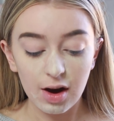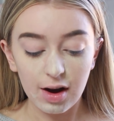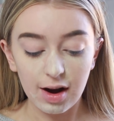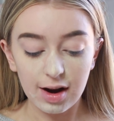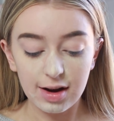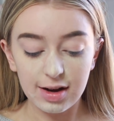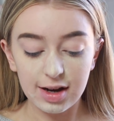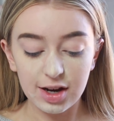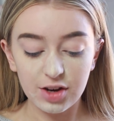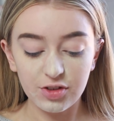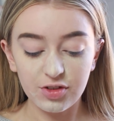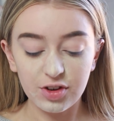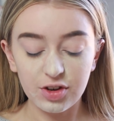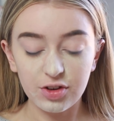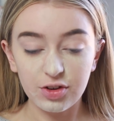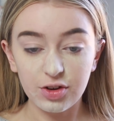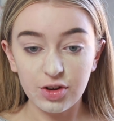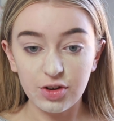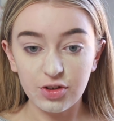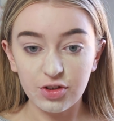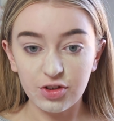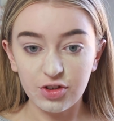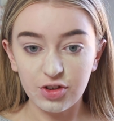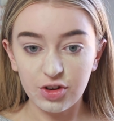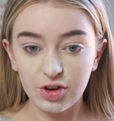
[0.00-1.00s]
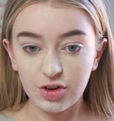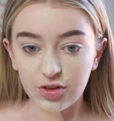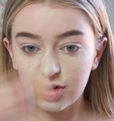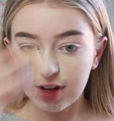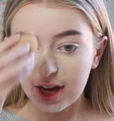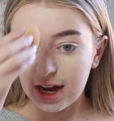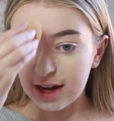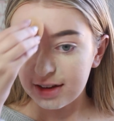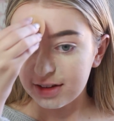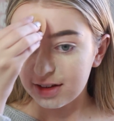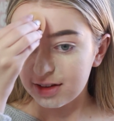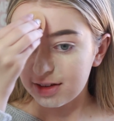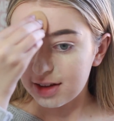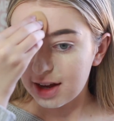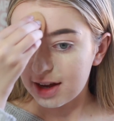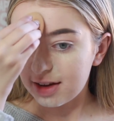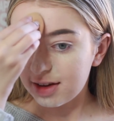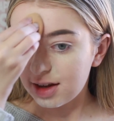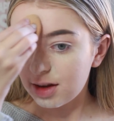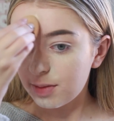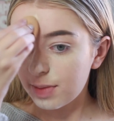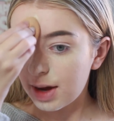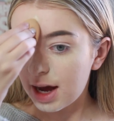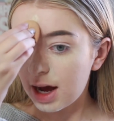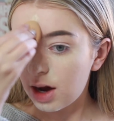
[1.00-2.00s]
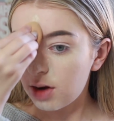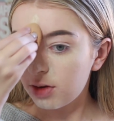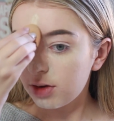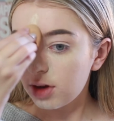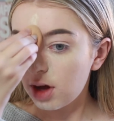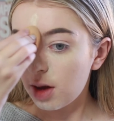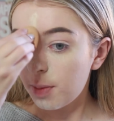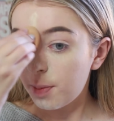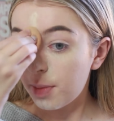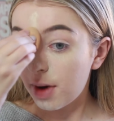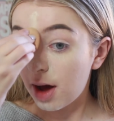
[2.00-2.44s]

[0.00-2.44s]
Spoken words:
I literally do just use it as a setting powder,